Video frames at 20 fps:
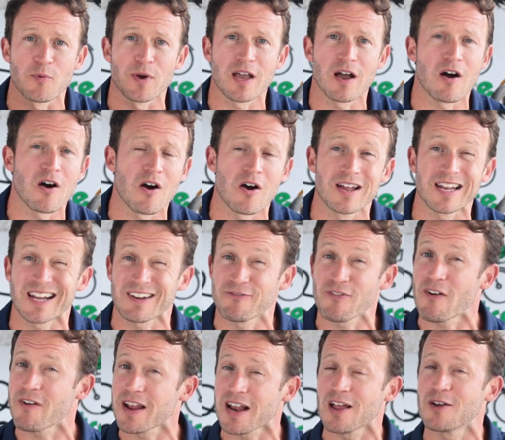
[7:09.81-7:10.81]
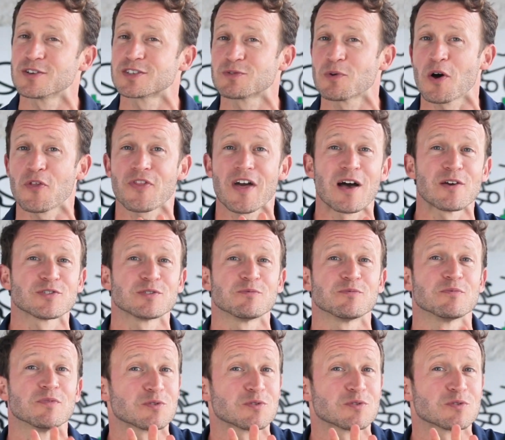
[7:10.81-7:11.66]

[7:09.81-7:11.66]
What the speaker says: We are very close to our 1,000